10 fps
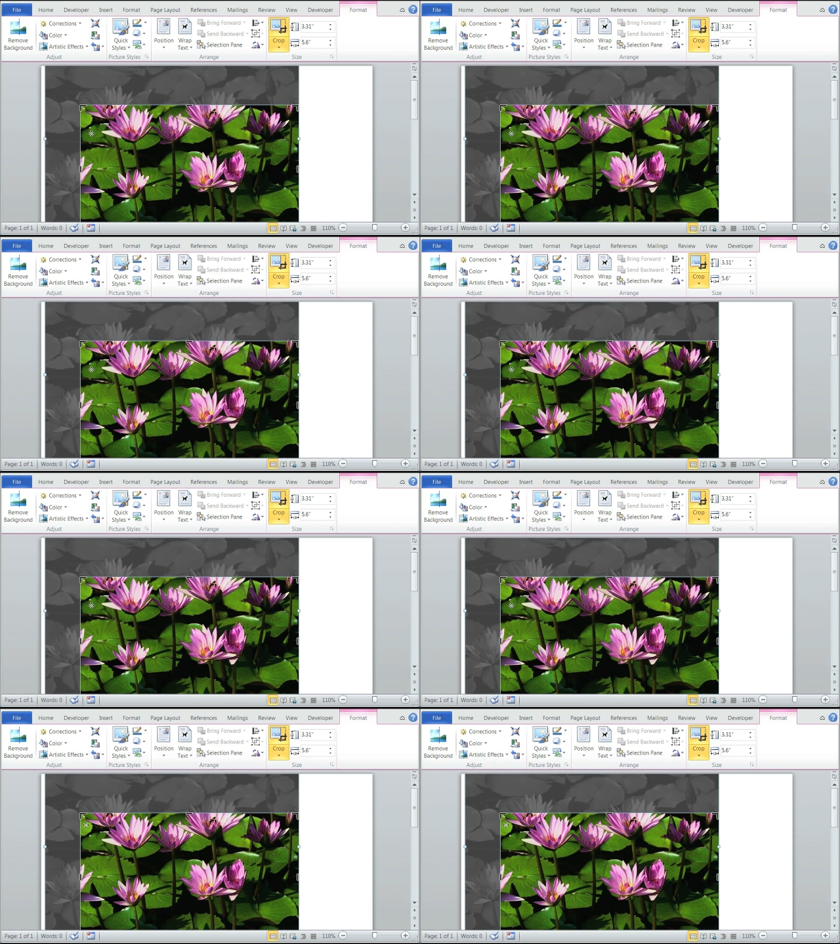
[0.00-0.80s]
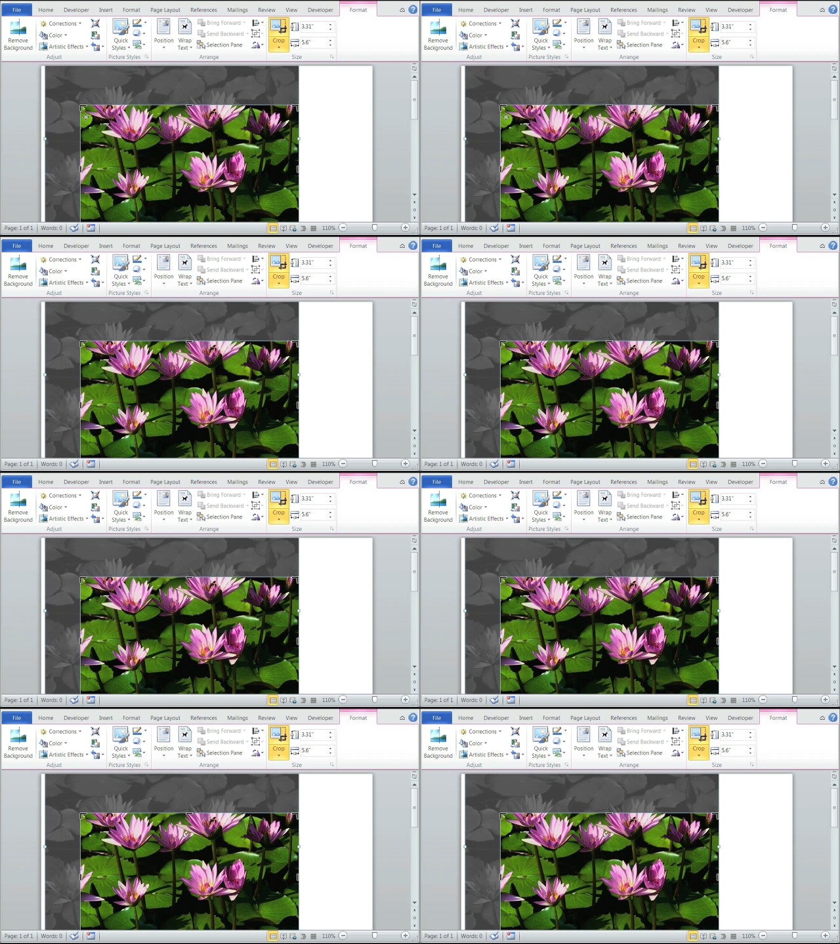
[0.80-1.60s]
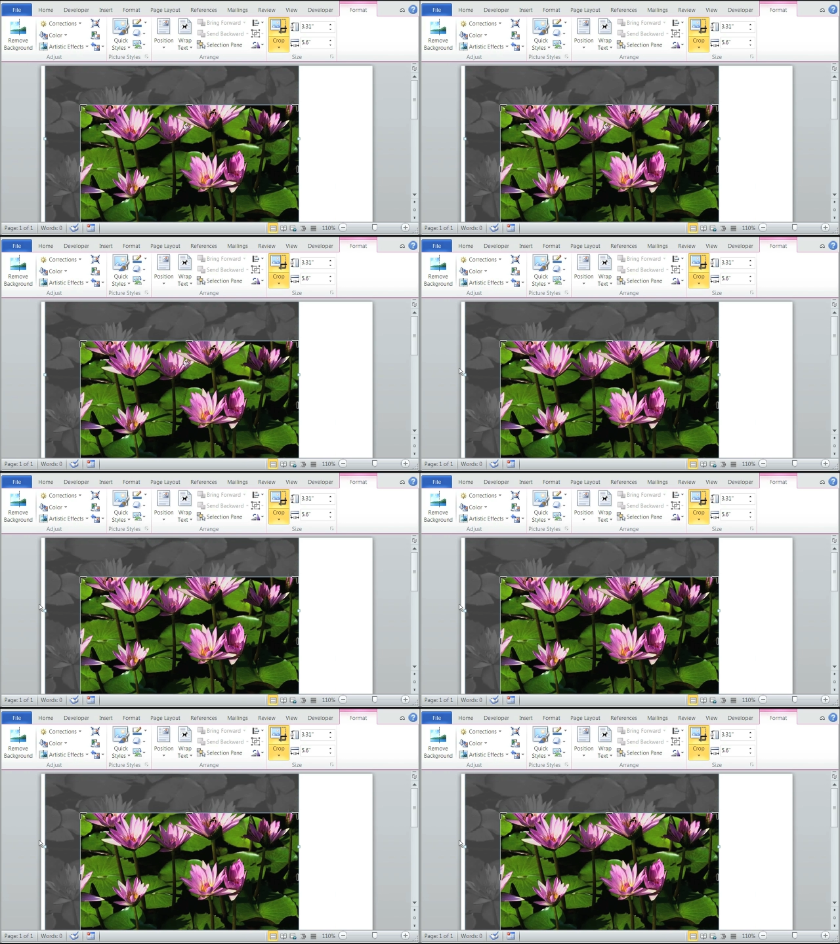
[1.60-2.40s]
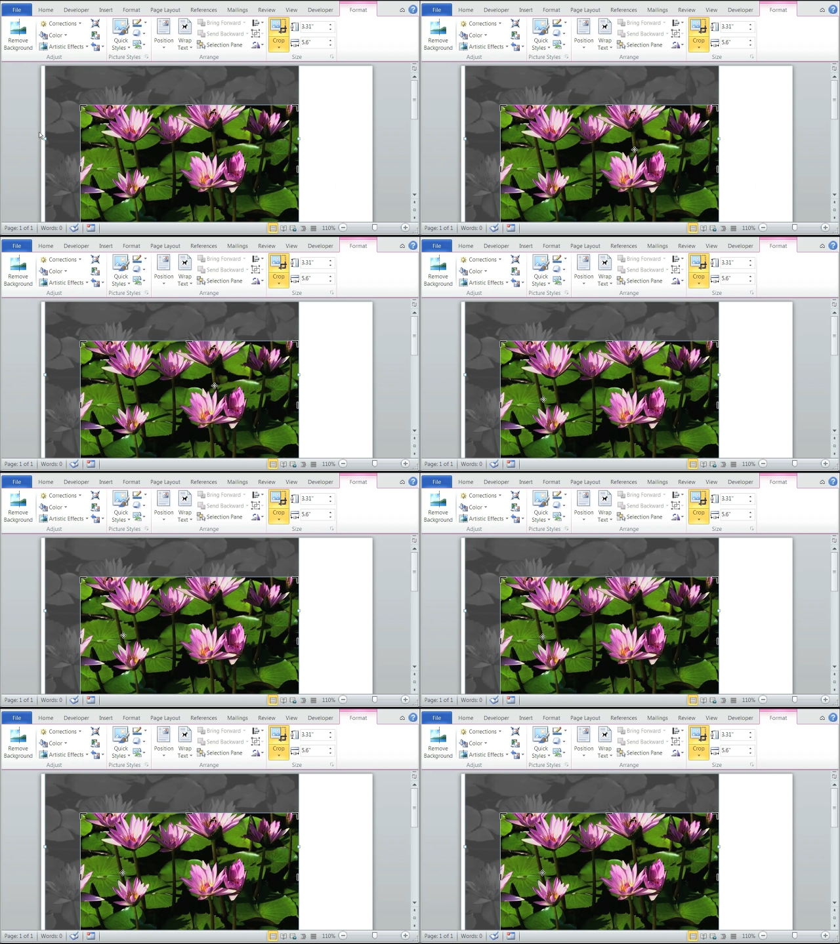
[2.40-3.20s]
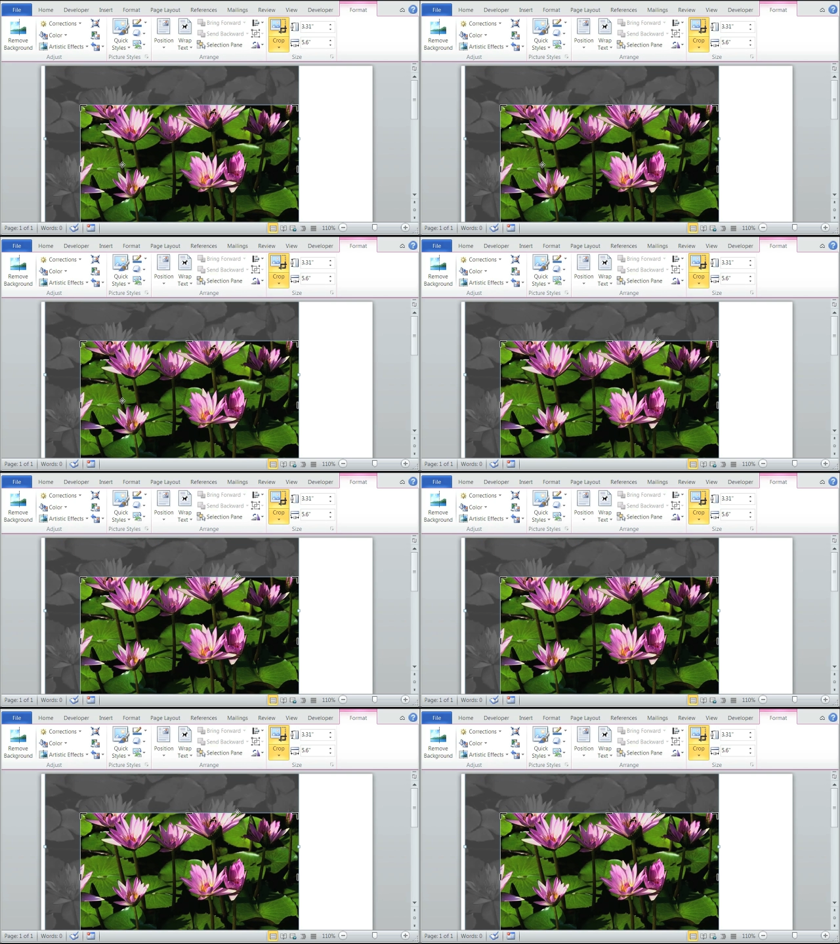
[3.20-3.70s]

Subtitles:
(no speaker visible)